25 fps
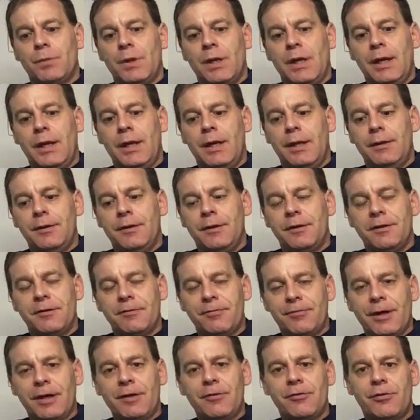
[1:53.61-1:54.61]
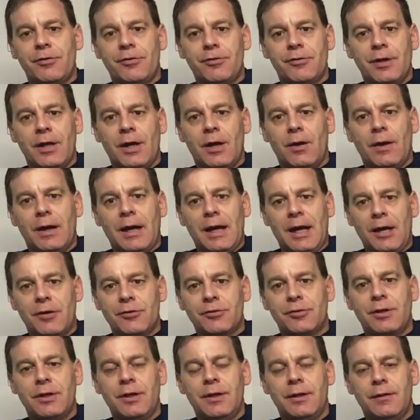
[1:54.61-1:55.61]
and the defense is now
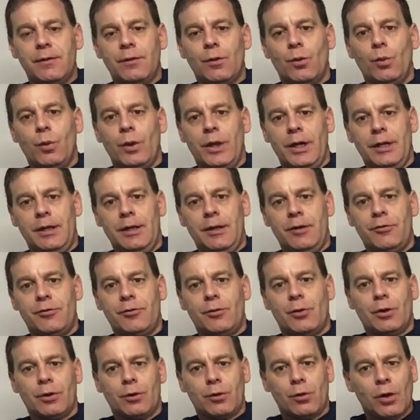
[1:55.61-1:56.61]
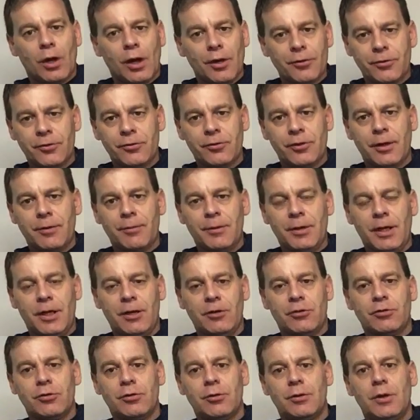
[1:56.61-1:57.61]
asking the witness on
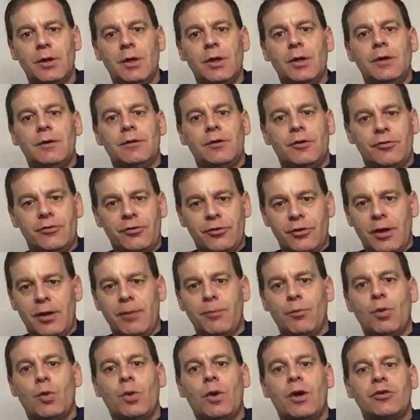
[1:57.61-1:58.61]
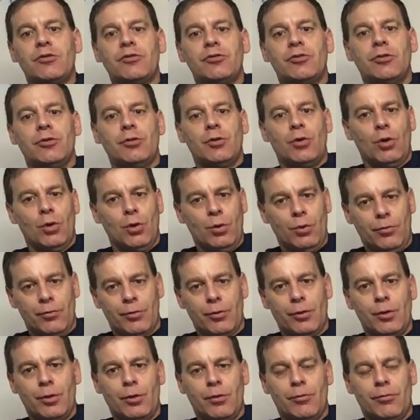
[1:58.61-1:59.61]
cross-examination the same question
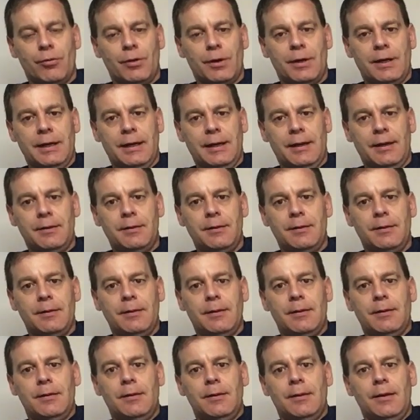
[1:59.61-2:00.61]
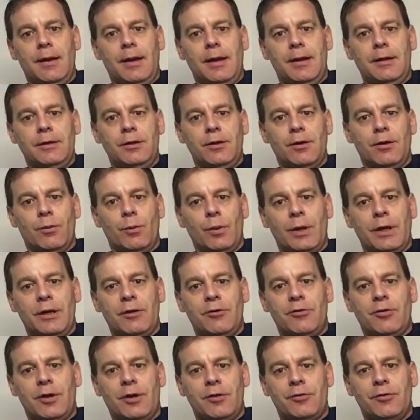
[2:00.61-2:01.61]
over and over again. And your
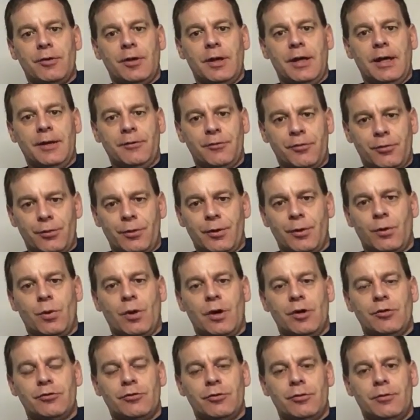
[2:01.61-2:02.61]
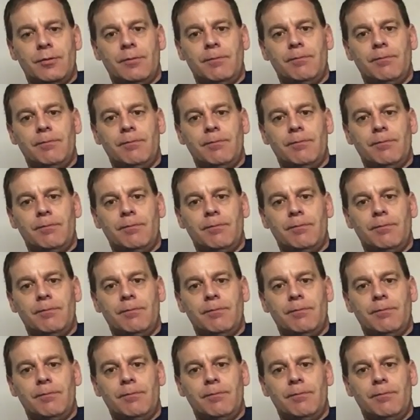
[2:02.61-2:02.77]
witness has answered the question.